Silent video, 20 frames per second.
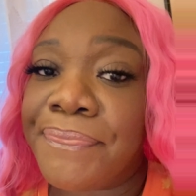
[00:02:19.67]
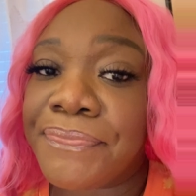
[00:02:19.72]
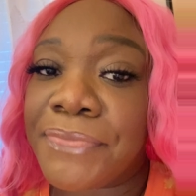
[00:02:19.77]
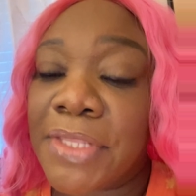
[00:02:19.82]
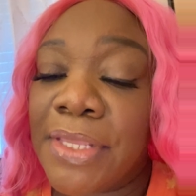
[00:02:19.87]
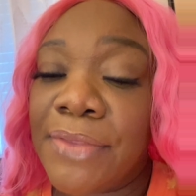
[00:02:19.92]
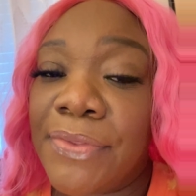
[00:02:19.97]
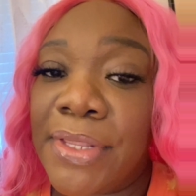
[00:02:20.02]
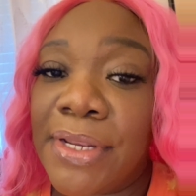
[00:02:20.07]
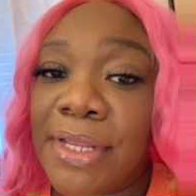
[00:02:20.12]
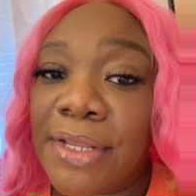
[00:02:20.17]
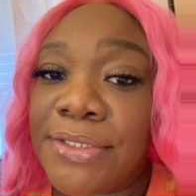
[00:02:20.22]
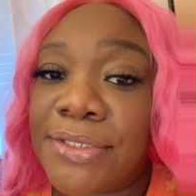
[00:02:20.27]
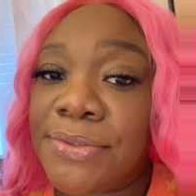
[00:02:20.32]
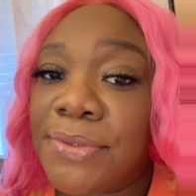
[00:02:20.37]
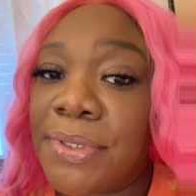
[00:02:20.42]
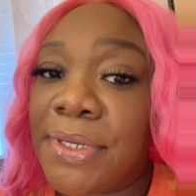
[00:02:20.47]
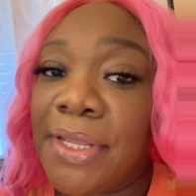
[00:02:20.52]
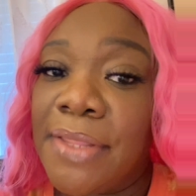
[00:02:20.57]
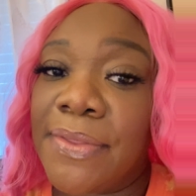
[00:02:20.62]
And then I'll do
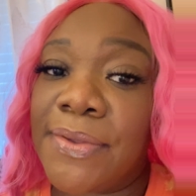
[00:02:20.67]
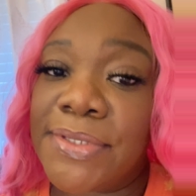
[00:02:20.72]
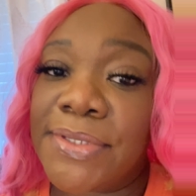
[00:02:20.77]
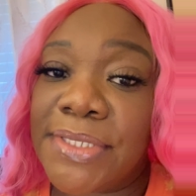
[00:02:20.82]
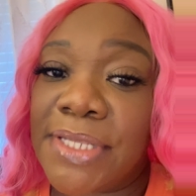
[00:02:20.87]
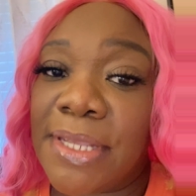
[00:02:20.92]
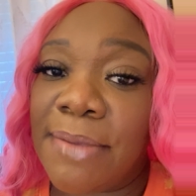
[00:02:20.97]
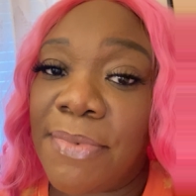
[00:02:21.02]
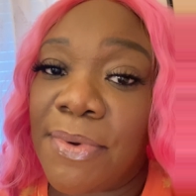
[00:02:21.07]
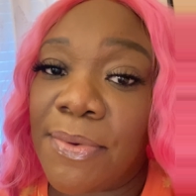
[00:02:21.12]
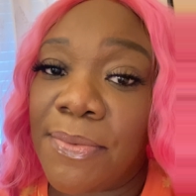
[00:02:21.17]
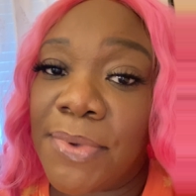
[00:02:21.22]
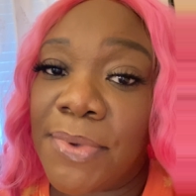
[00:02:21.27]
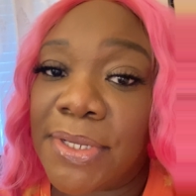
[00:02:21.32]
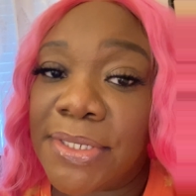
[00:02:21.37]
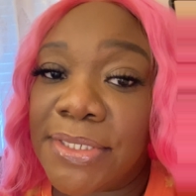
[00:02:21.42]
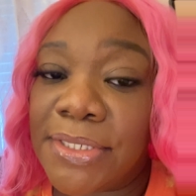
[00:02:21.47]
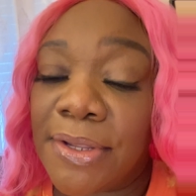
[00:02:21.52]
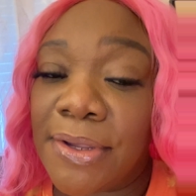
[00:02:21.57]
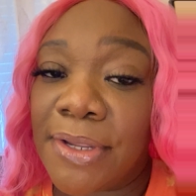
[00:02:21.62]
another separate
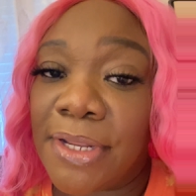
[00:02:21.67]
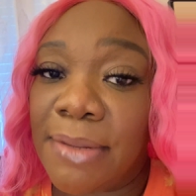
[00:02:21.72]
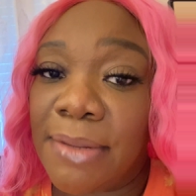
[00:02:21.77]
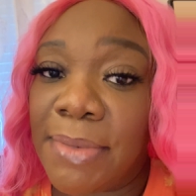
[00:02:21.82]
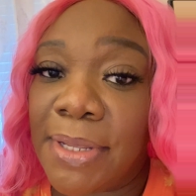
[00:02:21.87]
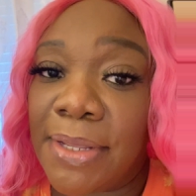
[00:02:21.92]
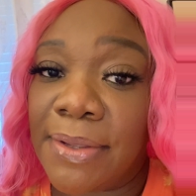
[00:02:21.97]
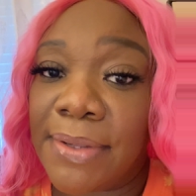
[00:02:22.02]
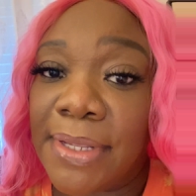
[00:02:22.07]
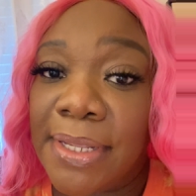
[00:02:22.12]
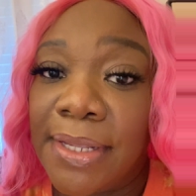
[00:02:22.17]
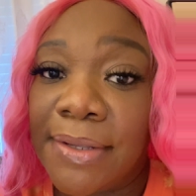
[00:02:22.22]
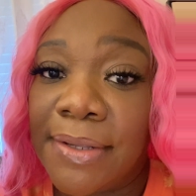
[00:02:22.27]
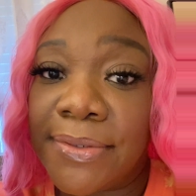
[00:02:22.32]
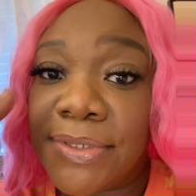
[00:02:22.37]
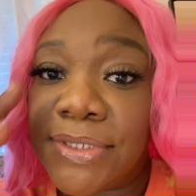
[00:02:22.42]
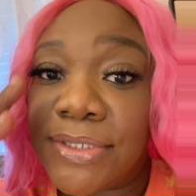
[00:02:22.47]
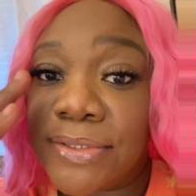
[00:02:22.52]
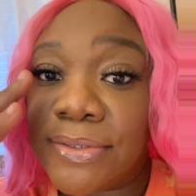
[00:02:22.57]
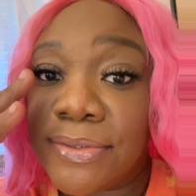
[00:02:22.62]
one talking about how
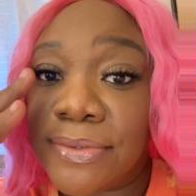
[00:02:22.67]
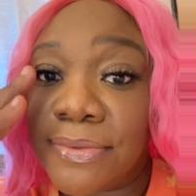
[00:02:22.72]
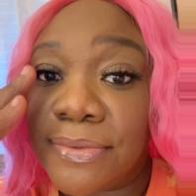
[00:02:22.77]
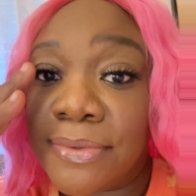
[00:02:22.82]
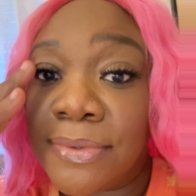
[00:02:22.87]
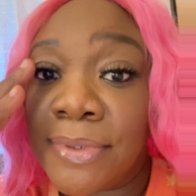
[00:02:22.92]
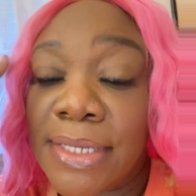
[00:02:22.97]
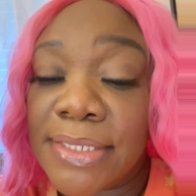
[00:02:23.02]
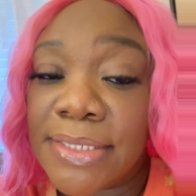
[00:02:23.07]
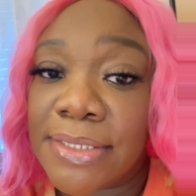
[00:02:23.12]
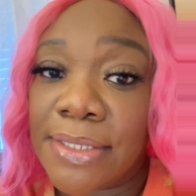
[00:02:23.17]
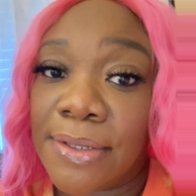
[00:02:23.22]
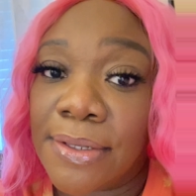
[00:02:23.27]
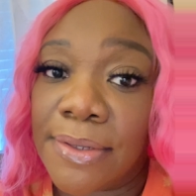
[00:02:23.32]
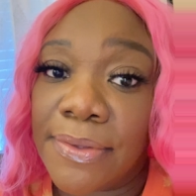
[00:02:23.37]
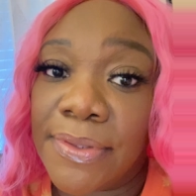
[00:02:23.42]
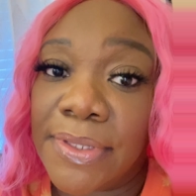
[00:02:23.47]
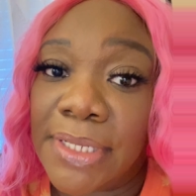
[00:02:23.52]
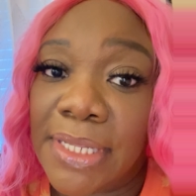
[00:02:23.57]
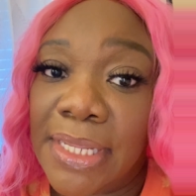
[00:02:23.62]
to install
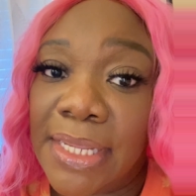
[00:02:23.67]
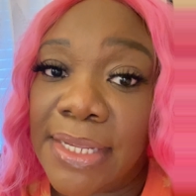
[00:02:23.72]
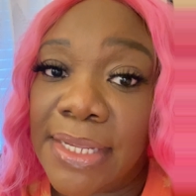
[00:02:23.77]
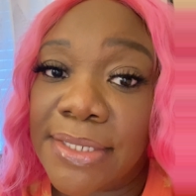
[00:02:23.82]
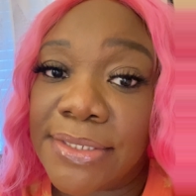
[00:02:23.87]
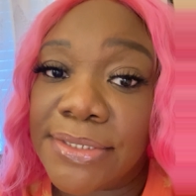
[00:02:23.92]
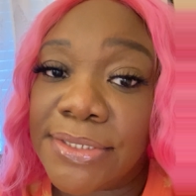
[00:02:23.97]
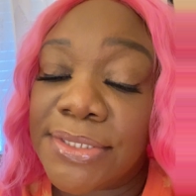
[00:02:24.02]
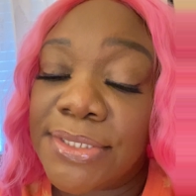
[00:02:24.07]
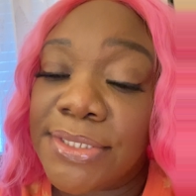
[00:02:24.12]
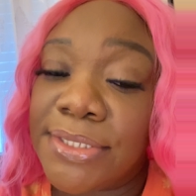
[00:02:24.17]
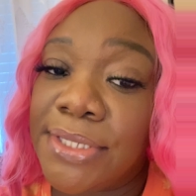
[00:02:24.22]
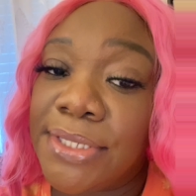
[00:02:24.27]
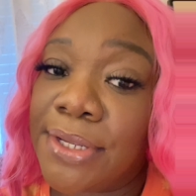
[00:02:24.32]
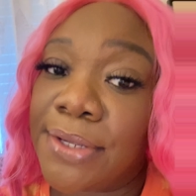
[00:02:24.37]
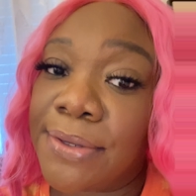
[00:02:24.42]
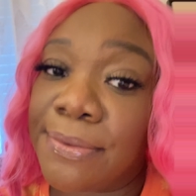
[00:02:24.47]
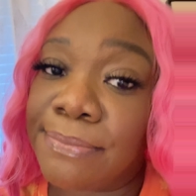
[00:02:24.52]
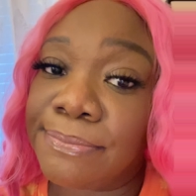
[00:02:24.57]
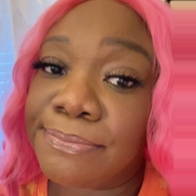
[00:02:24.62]
the lash.
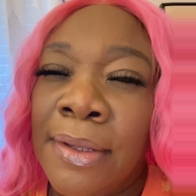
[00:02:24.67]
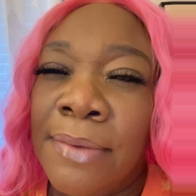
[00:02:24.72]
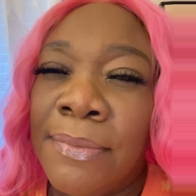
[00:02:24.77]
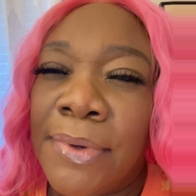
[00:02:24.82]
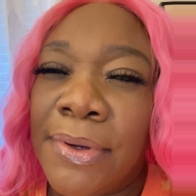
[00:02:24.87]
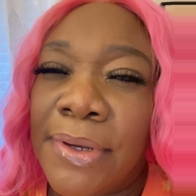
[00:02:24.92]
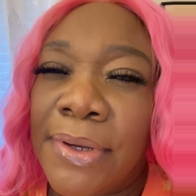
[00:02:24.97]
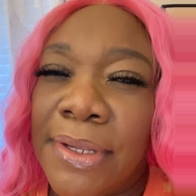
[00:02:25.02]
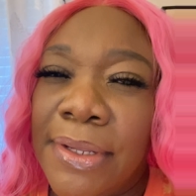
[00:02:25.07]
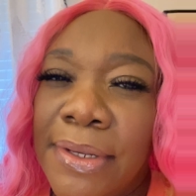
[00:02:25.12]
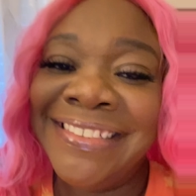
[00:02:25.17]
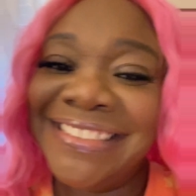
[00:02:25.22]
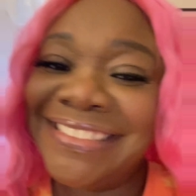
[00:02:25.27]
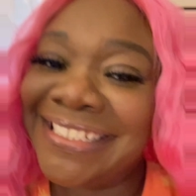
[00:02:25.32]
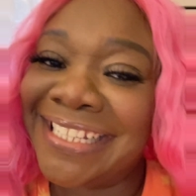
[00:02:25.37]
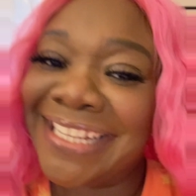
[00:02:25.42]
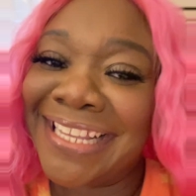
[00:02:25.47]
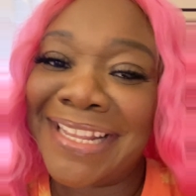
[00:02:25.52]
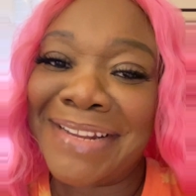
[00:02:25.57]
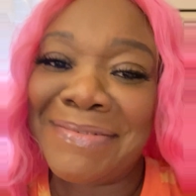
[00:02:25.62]
So, because
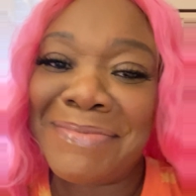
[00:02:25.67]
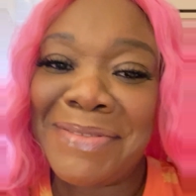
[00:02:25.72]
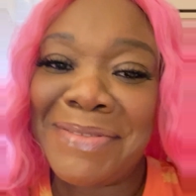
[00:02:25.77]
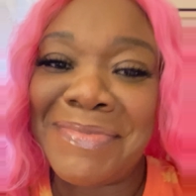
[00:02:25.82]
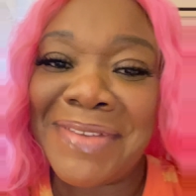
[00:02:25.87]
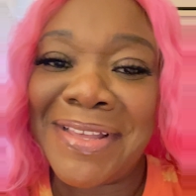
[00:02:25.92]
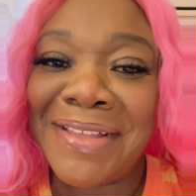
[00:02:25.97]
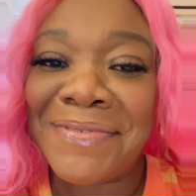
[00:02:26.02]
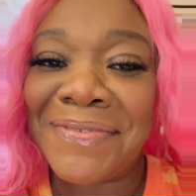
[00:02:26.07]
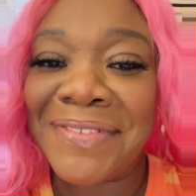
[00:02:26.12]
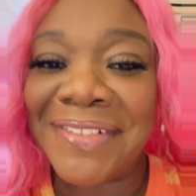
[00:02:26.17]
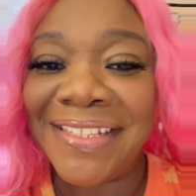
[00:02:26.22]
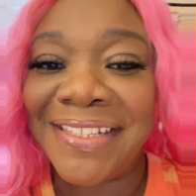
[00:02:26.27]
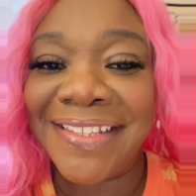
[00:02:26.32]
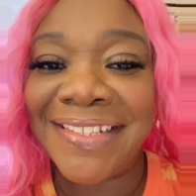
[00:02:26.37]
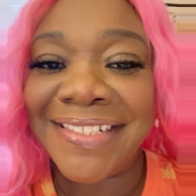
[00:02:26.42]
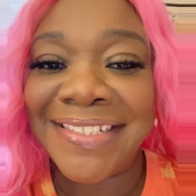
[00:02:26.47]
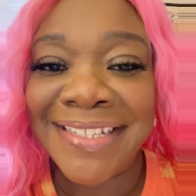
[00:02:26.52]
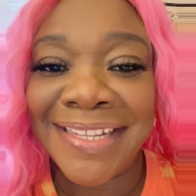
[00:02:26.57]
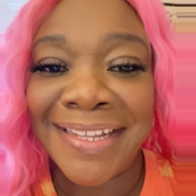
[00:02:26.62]
I got to be mindful of
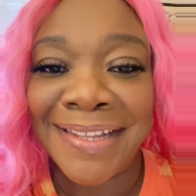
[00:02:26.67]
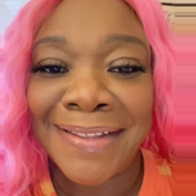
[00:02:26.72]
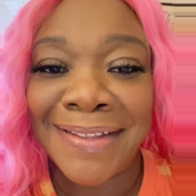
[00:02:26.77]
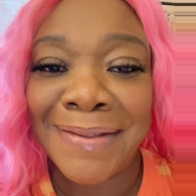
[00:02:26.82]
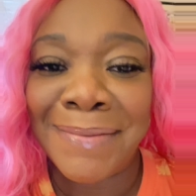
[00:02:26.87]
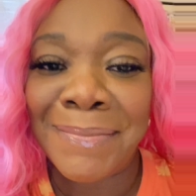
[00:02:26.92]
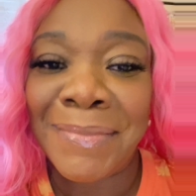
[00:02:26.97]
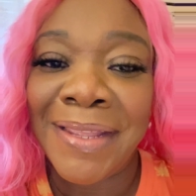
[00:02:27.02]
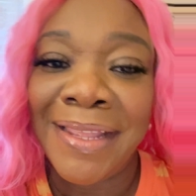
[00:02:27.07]
the time.